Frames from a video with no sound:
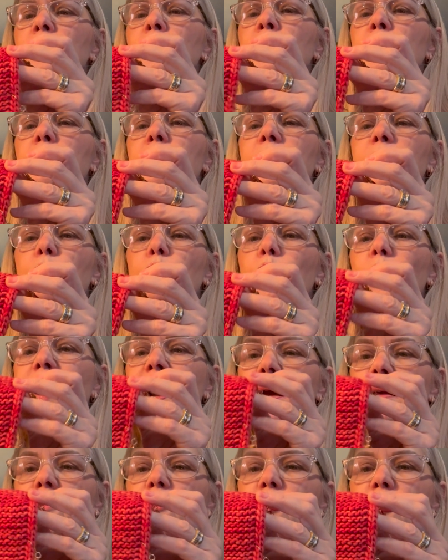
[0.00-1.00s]
to be
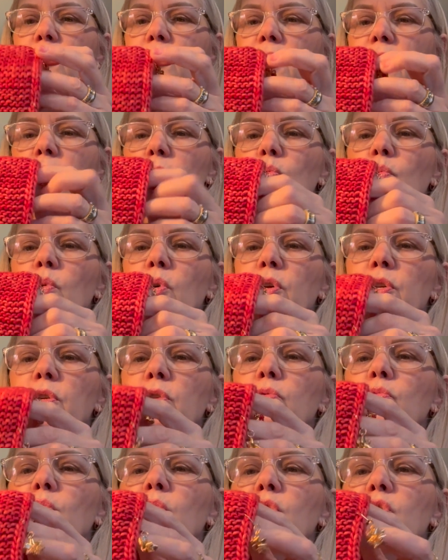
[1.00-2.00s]
wider than what
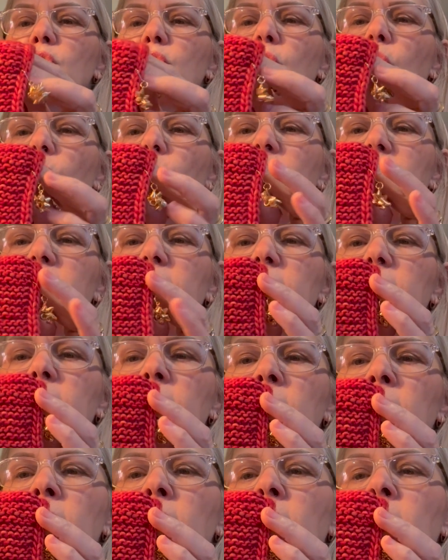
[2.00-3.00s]
it was
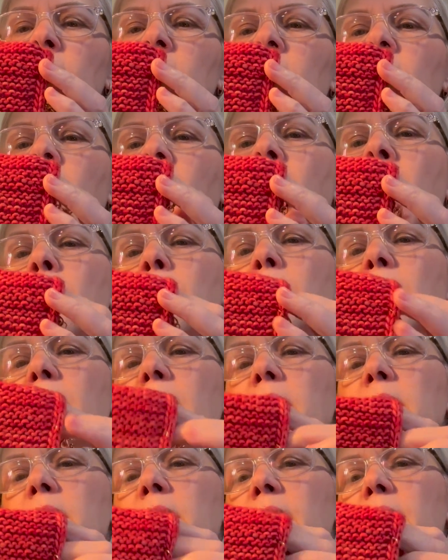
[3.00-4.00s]
already. I
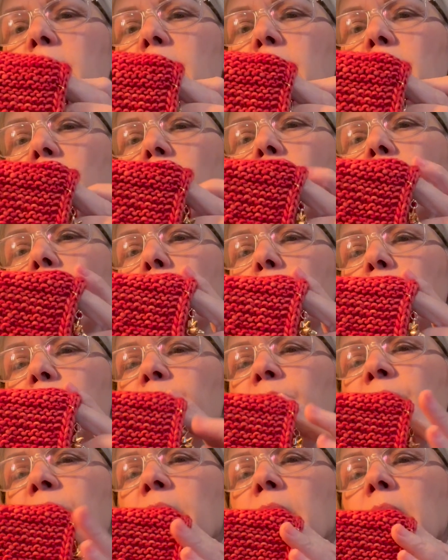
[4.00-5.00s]
made the
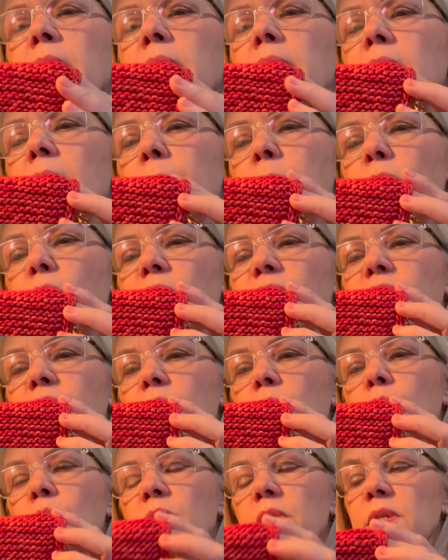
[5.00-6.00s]
number of
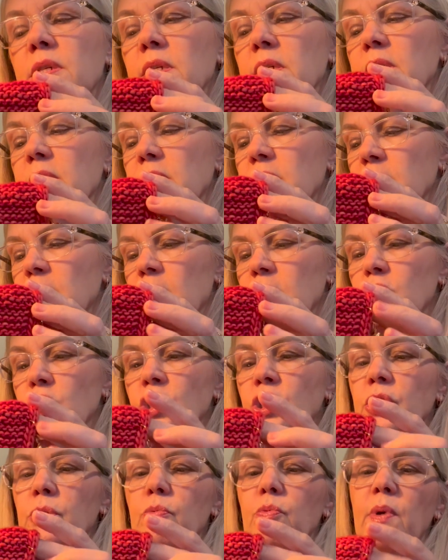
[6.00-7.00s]
increases that
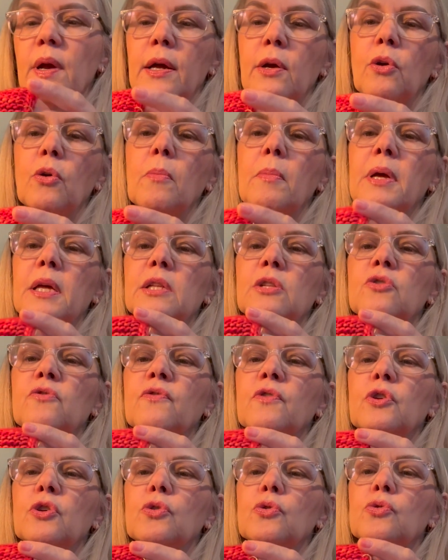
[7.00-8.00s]
she recommends
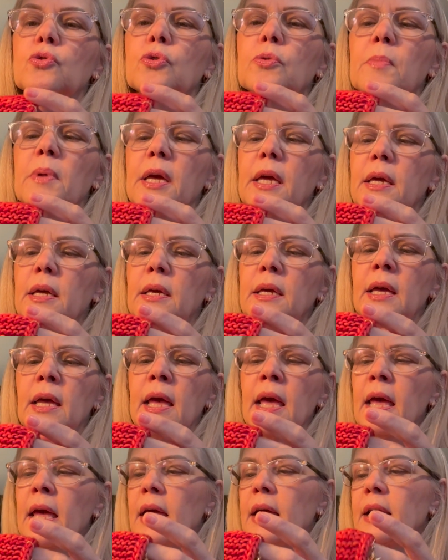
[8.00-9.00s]
for you to make,
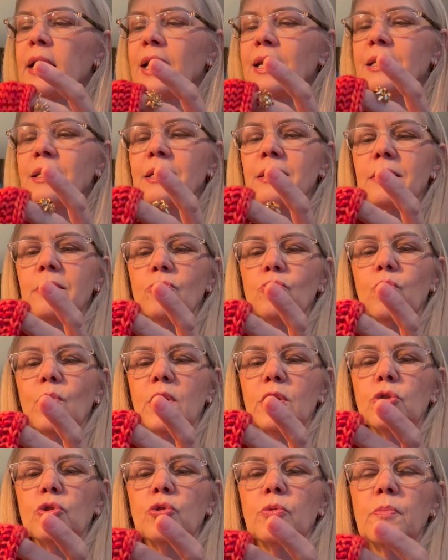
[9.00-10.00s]
and I didn't
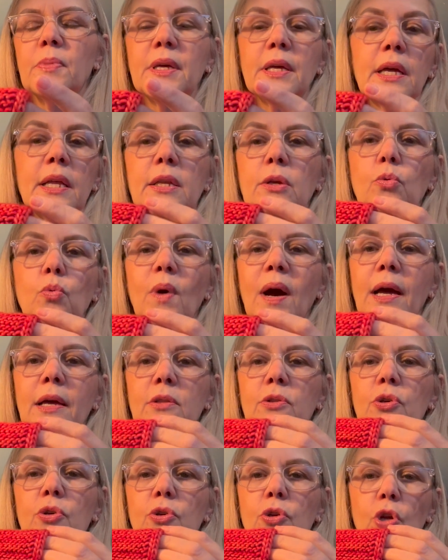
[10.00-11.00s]
want to be any
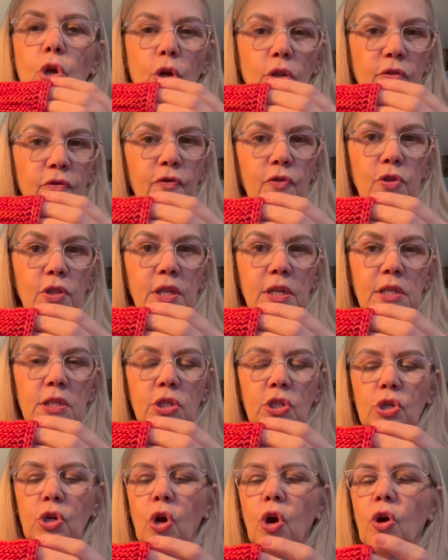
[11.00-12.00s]
wider, not for this
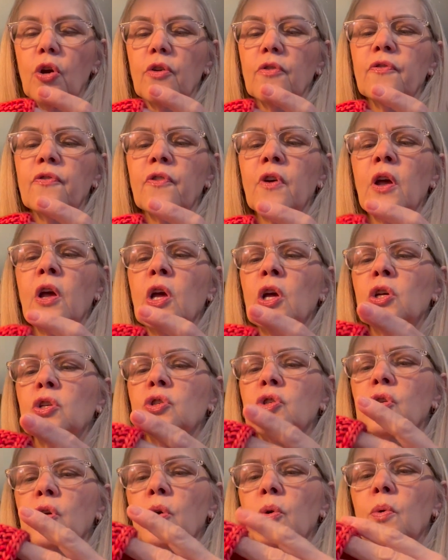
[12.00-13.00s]
scarf.
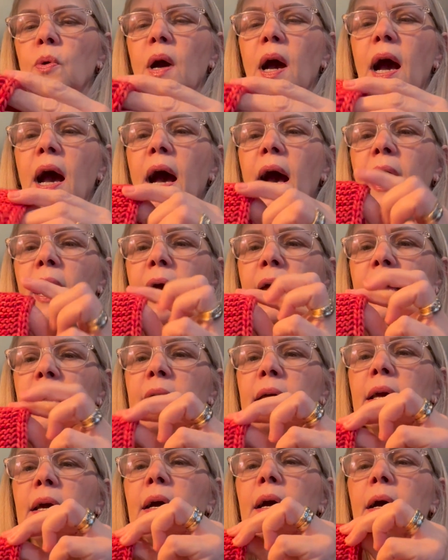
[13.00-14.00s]
So
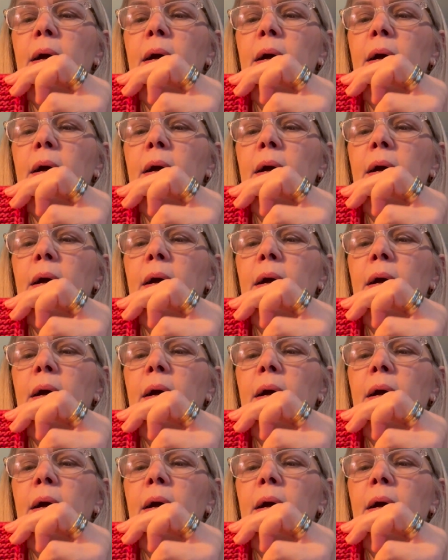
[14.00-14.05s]
I